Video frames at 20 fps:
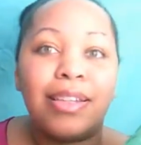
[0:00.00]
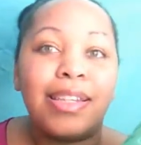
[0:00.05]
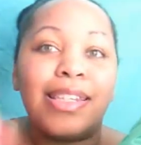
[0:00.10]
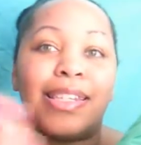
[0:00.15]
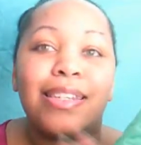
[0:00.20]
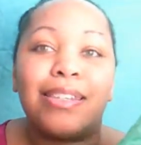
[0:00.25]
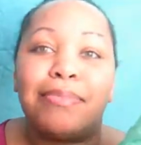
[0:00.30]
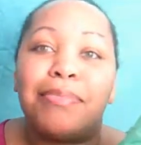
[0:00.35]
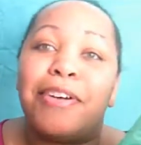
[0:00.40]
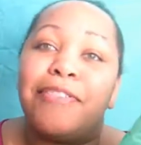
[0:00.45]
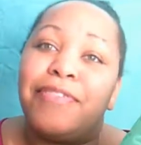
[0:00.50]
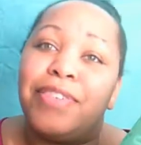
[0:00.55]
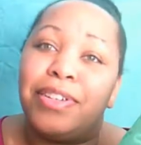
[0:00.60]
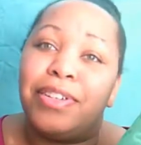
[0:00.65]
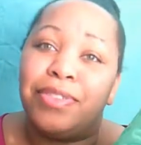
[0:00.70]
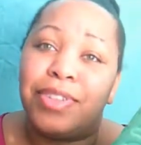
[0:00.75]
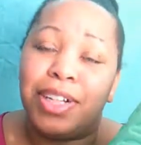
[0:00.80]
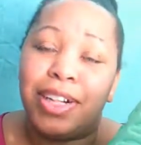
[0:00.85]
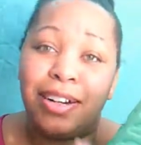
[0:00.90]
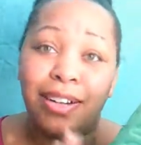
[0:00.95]
This is my
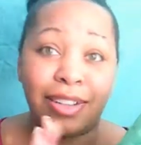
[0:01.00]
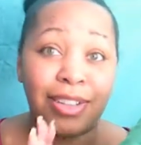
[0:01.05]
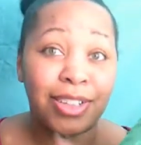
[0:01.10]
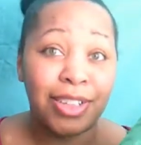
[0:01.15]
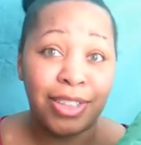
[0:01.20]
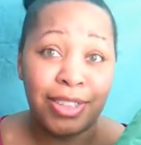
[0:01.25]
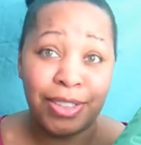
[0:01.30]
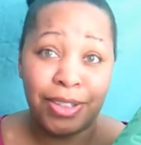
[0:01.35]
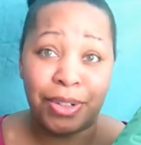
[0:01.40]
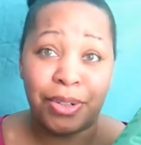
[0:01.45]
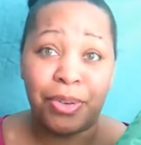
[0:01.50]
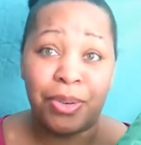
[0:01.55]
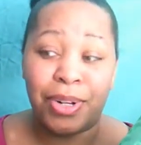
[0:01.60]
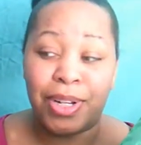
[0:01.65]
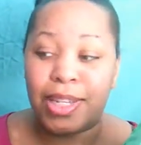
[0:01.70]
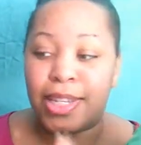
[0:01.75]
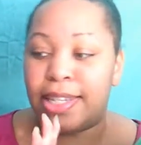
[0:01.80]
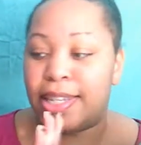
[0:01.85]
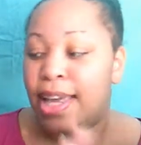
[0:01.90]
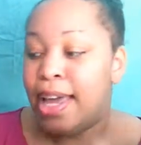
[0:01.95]
favorite color,
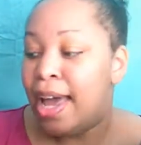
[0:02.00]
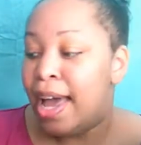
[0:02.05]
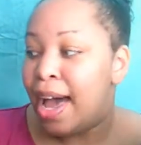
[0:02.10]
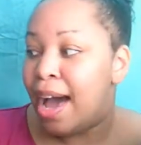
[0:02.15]
turquoise.